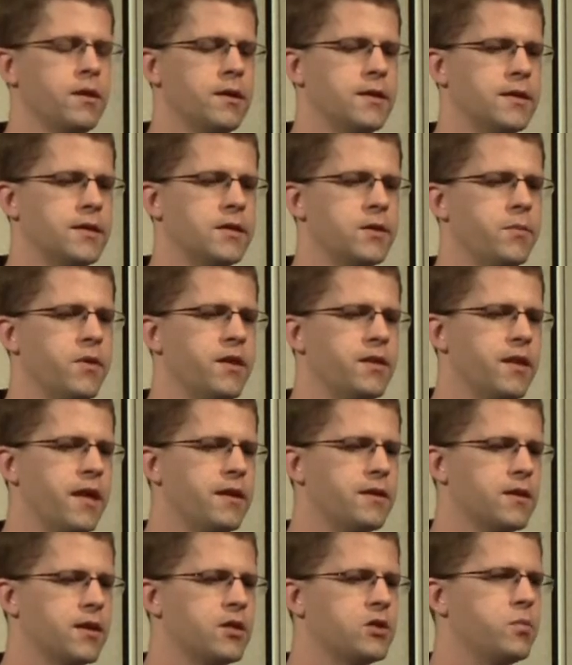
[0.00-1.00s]
Um, and
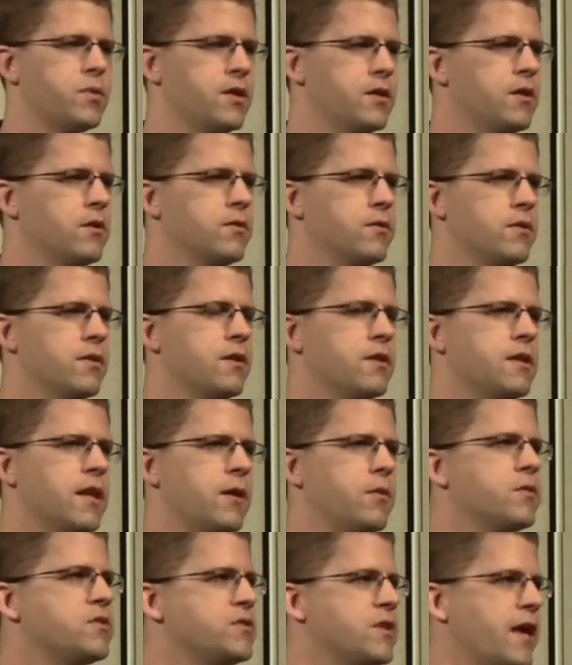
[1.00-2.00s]
that got to be, you know, and
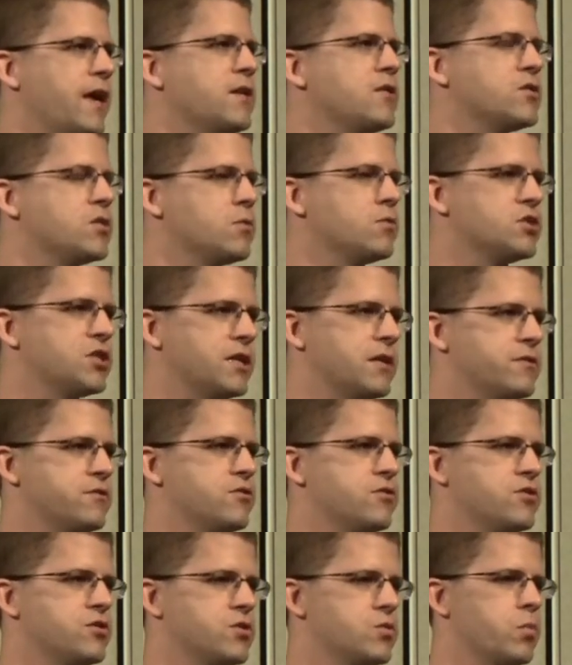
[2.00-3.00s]
that was had its own
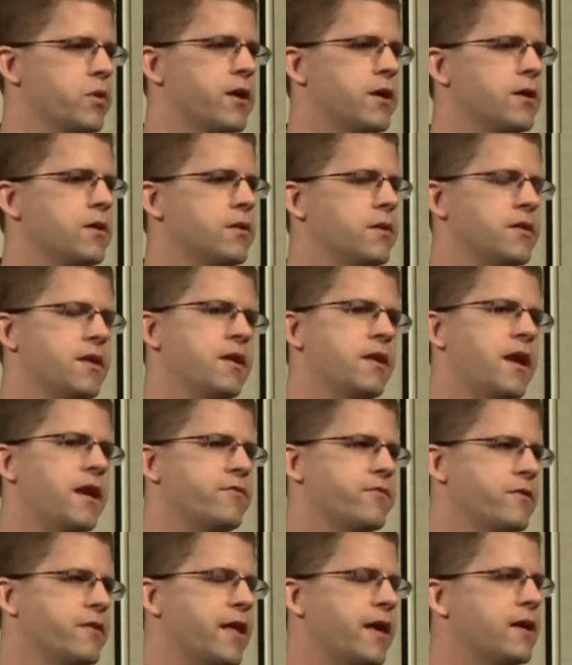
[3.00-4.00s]
challenges as well. And then
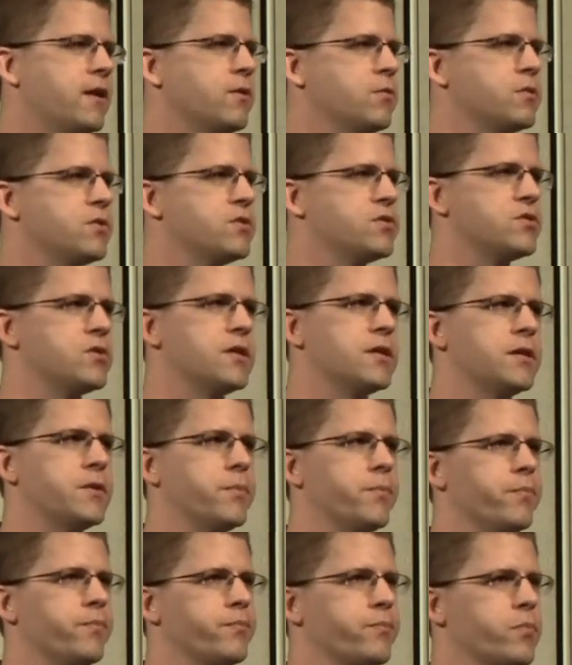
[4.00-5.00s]
after that, it was,
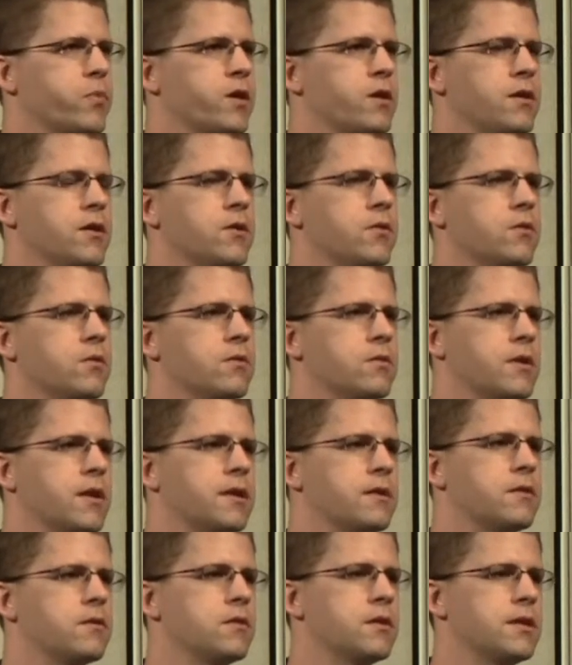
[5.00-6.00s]
um, you know,
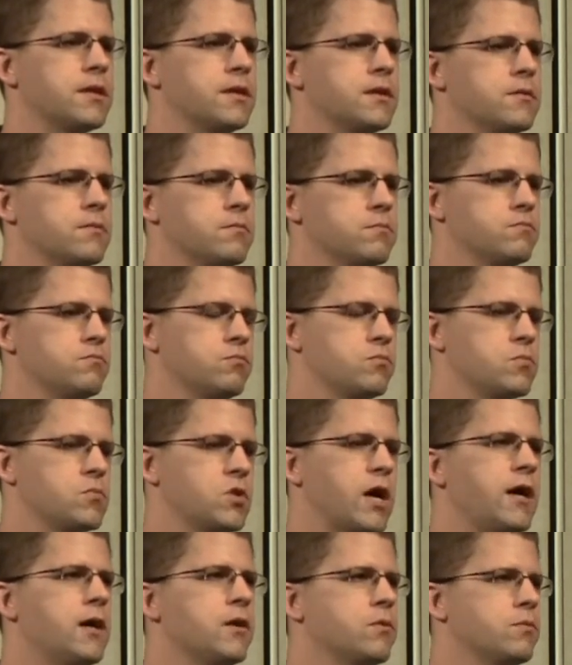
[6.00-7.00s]
uh,
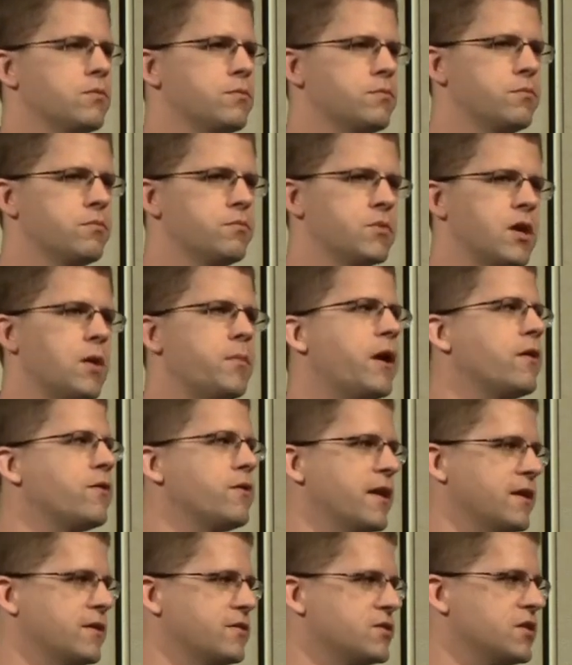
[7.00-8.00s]
Colin would come out of
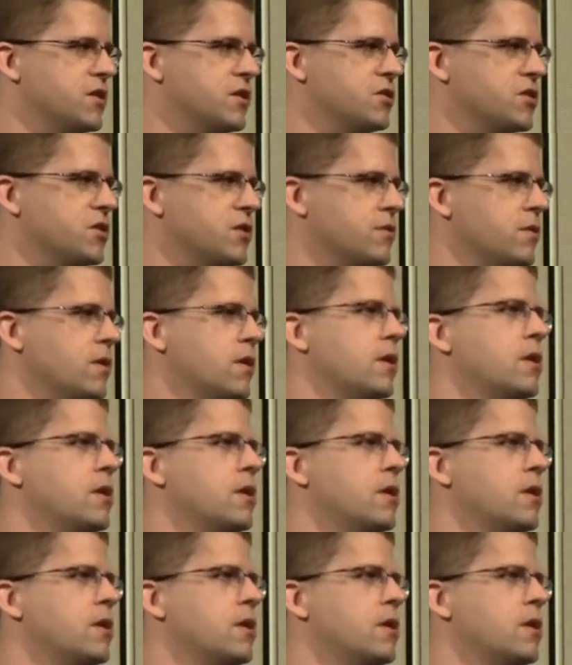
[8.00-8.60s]
the anesthesia.